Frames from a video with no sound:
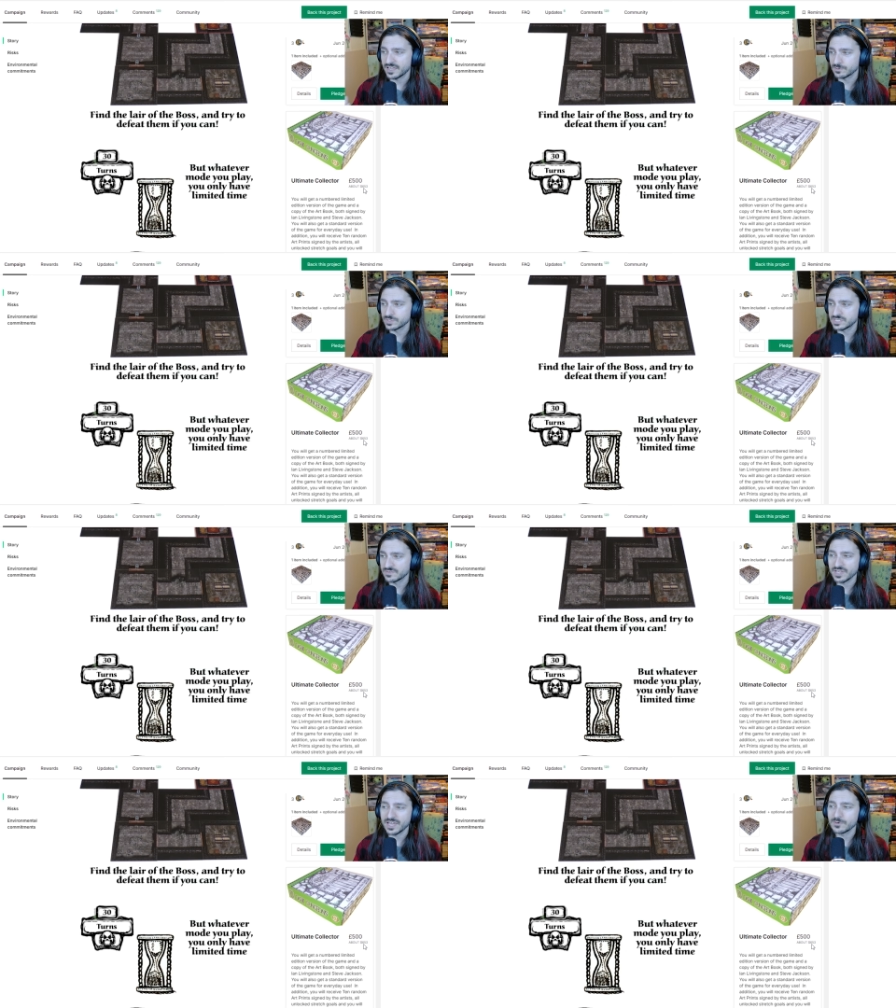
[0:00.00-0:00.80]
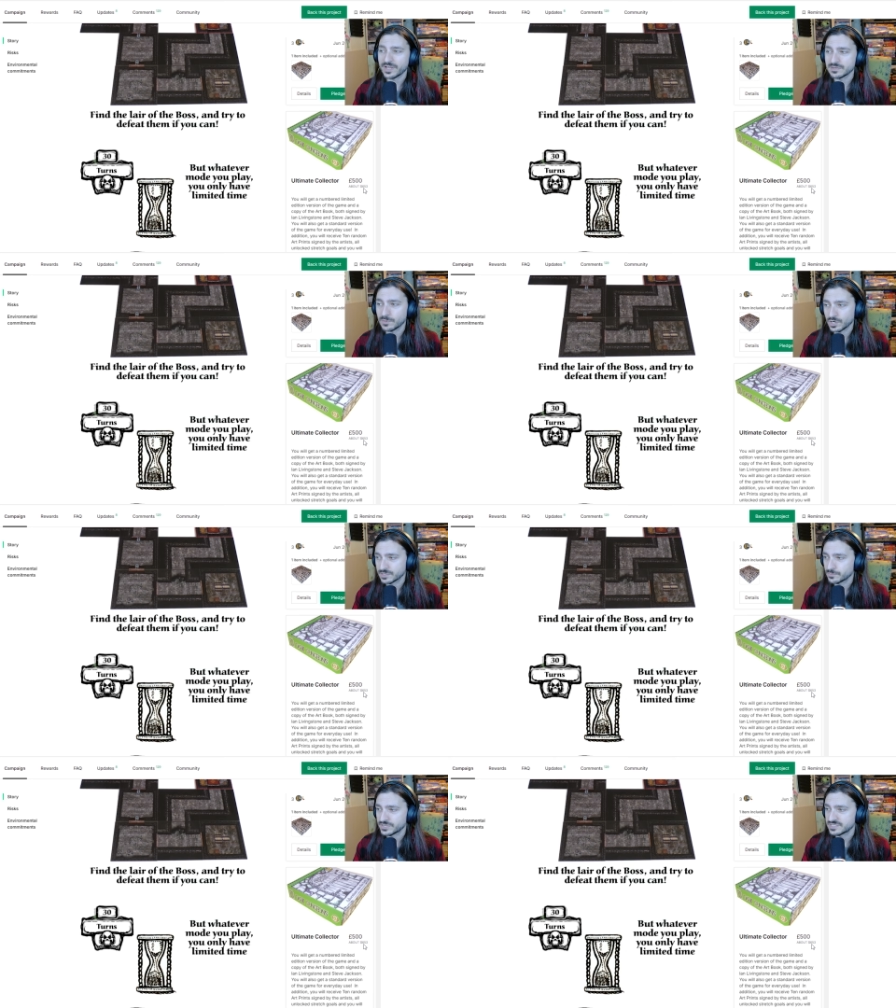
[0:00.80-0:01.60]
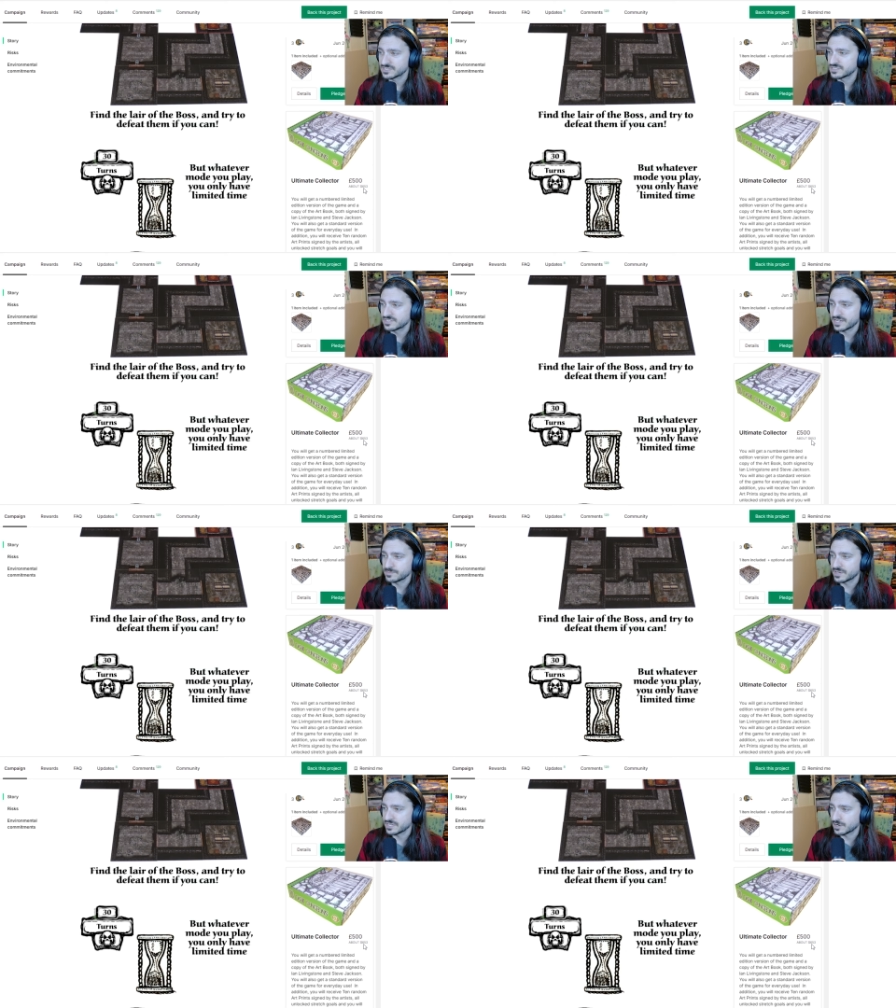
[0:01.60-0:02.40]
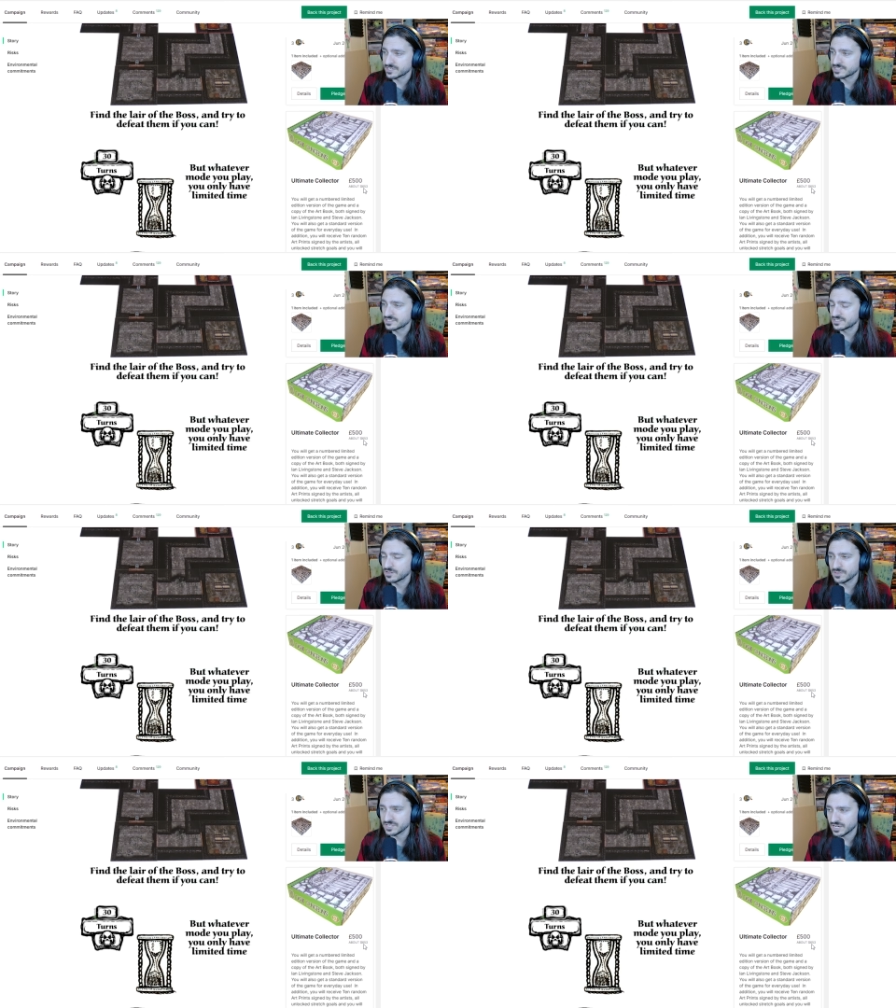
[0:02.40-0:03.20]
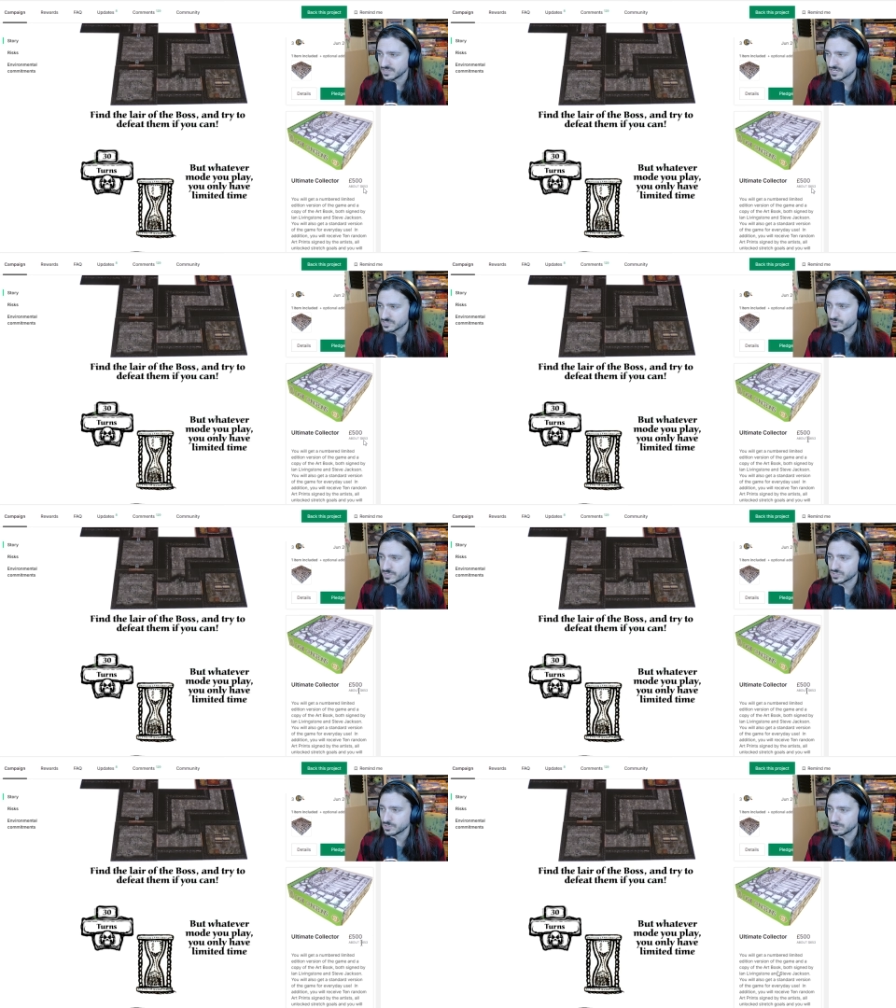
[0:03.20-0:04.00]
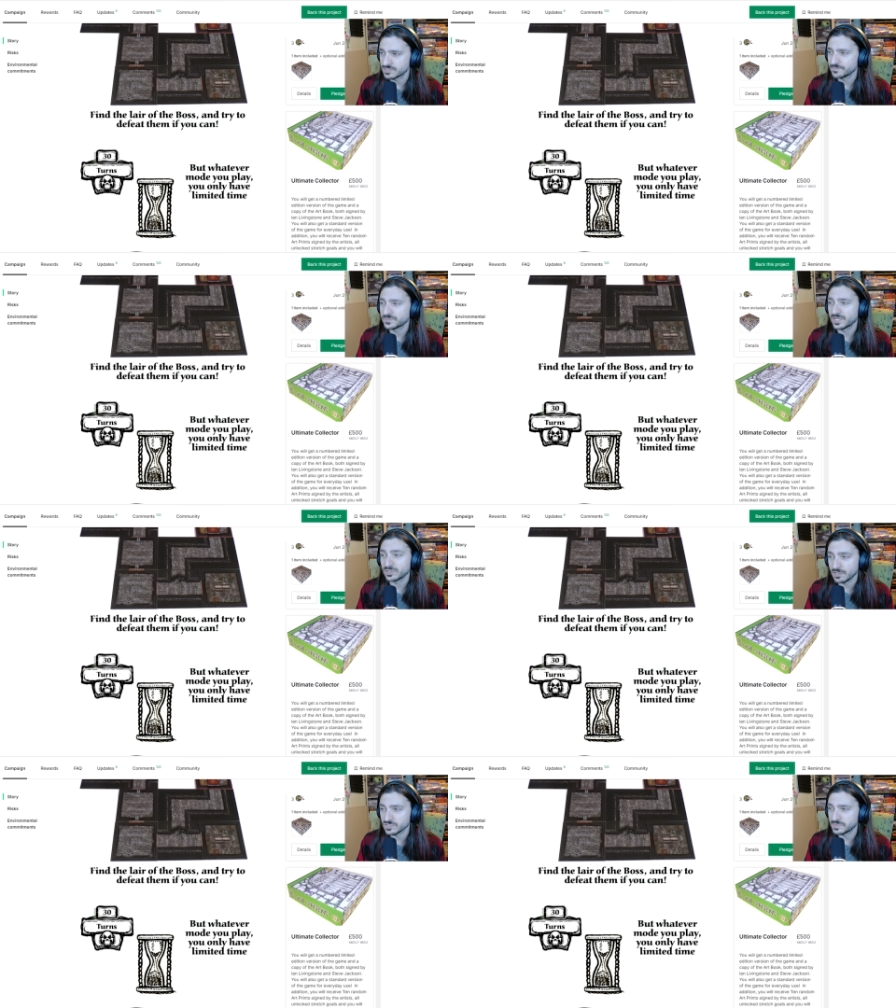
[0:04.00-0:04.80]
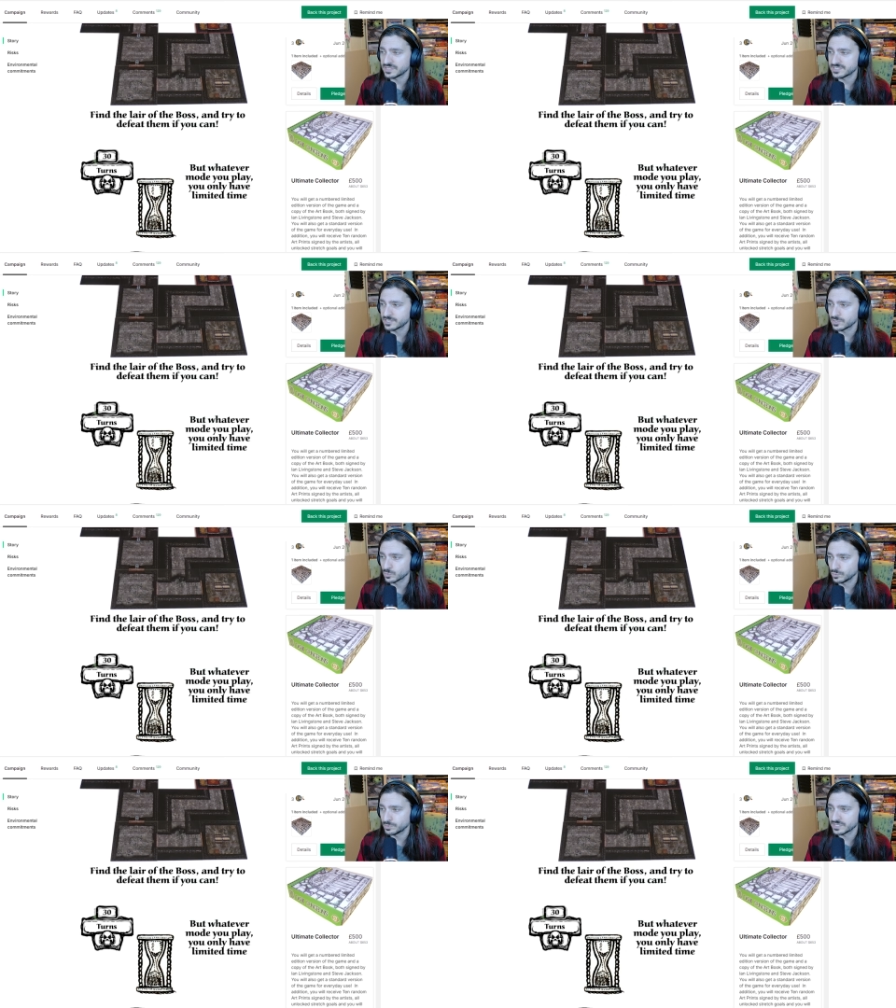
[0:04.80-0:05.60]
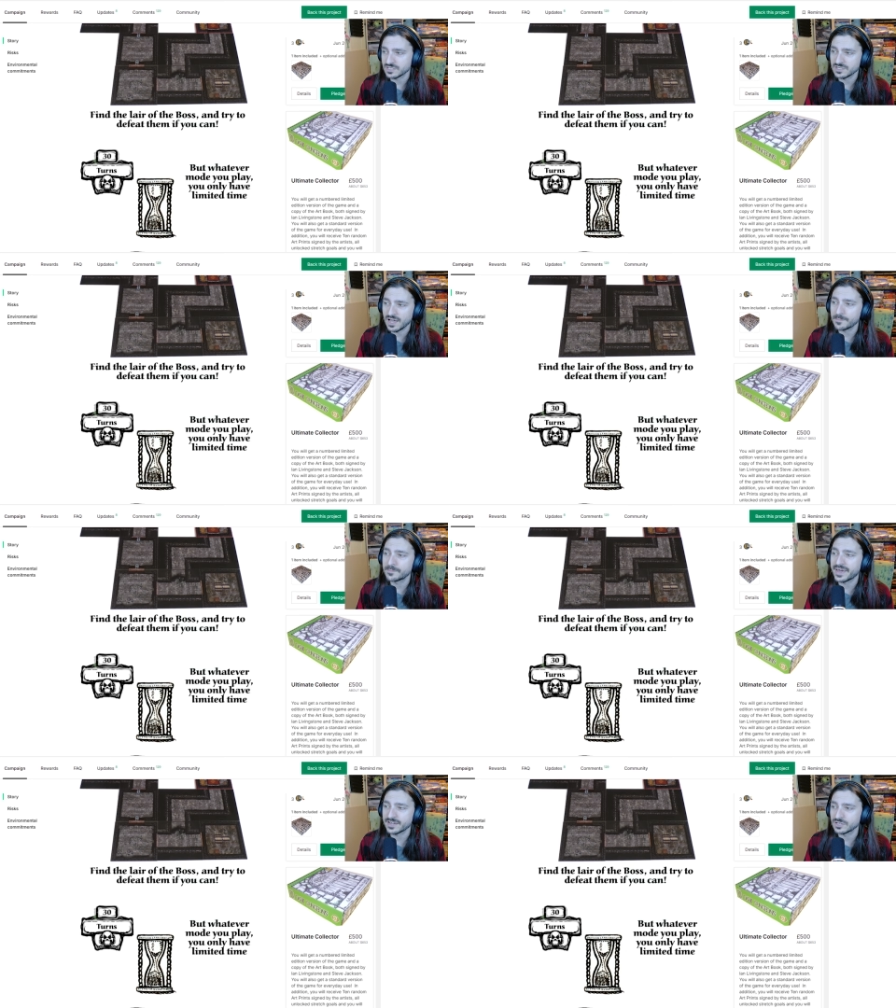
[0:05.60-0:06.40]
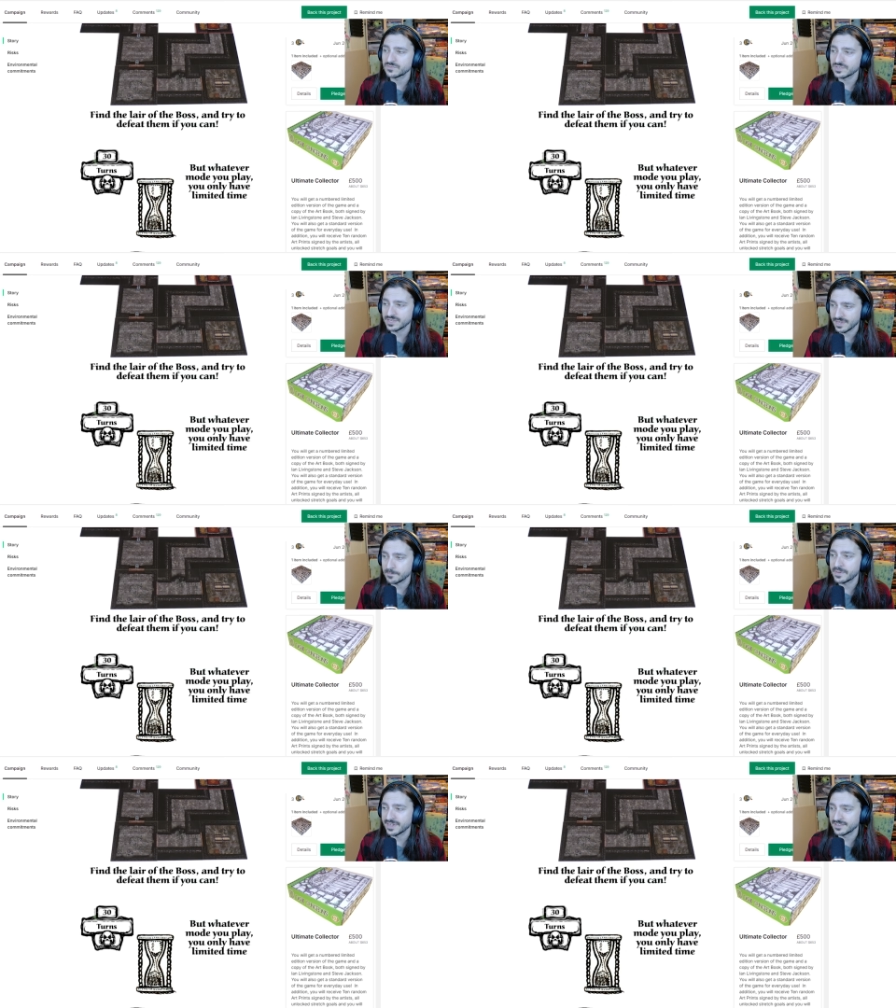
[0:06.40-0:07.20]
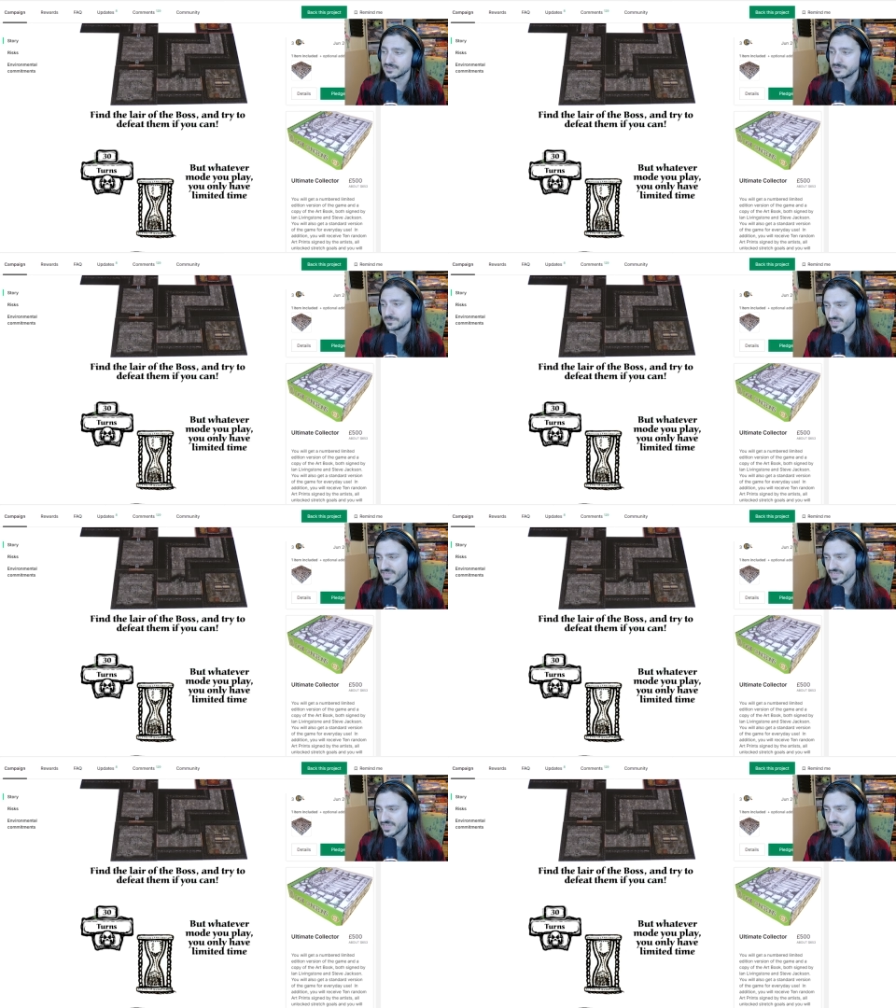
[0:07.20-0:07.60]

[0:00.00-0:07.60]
and you'll receive ten random art prints signed by the artists, all the unlocked stretch goals, and you'll also be listed in the rulebook as a top backer of the campaign.